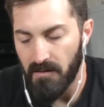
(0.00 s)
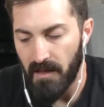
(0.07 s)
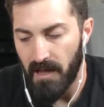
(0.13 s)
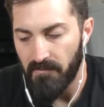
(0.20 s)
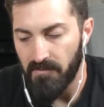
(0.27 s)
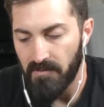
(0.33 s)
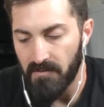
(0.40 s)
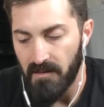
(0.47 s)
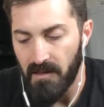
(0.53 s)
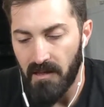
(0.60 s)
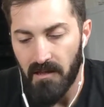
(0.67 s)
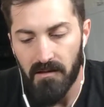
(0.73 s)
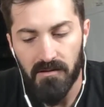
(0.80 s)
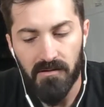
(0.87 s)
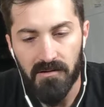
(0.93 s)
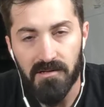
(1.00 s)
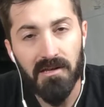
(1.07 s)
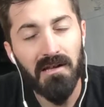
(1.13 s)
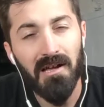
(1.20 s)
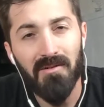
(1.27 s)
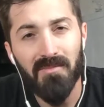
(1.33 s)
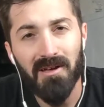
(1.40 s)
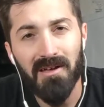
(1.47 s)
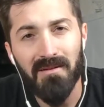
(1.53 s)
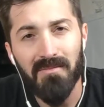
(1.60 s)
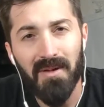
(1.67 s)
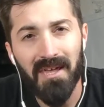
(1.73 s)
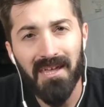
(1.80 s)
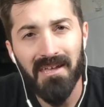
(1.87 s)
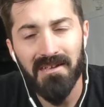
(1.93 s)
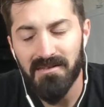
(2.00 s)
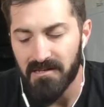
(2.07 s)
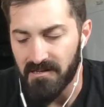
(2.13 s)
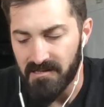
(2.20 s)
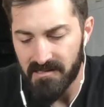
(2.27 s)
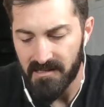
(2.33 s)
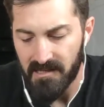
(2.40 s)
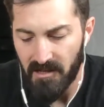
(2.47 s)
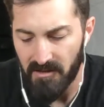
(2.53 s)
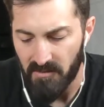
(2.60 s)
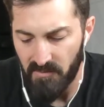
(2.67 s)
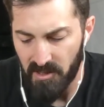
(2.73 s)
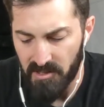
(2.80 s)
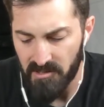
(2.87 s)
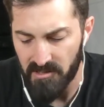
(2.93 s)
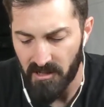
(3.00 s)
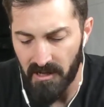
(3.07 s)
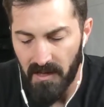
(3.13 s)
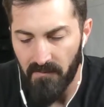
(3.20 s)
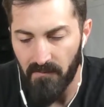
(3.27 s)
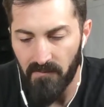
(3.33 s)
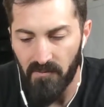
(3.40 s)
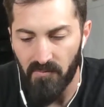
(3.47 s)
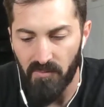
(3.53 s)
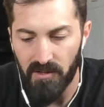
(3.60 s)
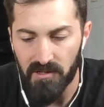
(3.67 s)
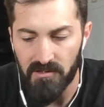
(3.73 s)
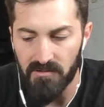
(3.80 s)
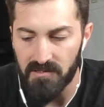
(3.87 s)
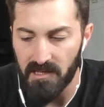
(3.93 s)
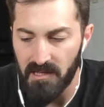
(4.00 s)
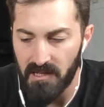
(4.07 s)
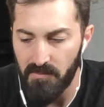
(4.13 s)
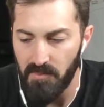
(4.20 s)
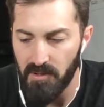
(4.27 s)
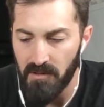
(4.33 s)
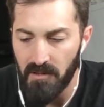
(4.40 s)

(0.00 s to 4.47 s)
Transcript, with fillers: after that, you can check out my page and see all the pictures. I already have a few pictures up.